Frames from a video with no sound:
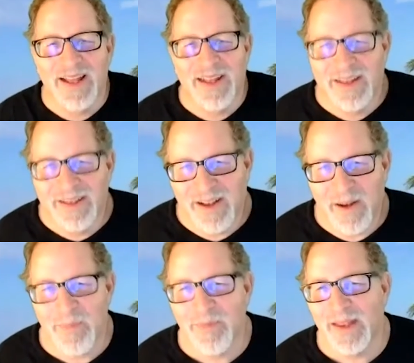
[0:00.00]
And,
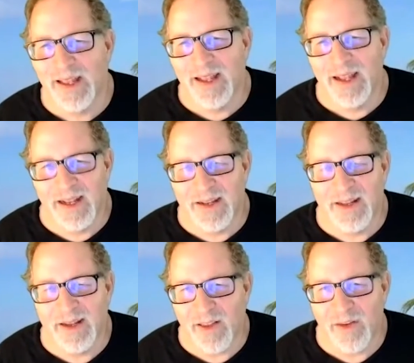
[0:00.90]
um, and
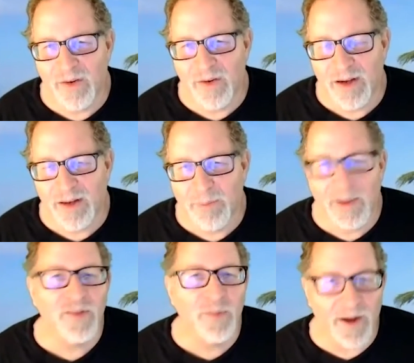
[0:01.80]
then other uh,
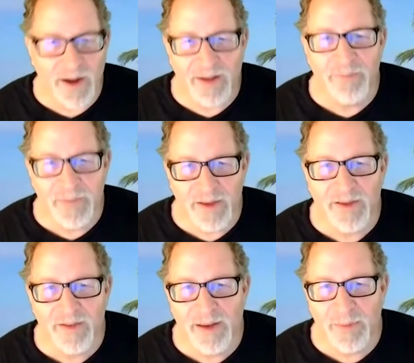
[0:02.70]
Best Buy did
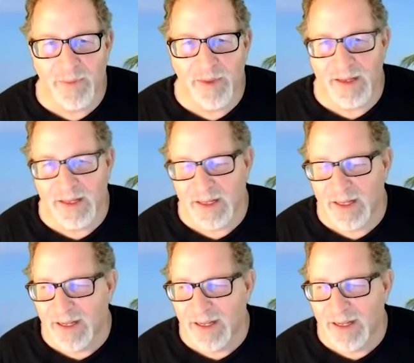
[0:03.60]
the same thing,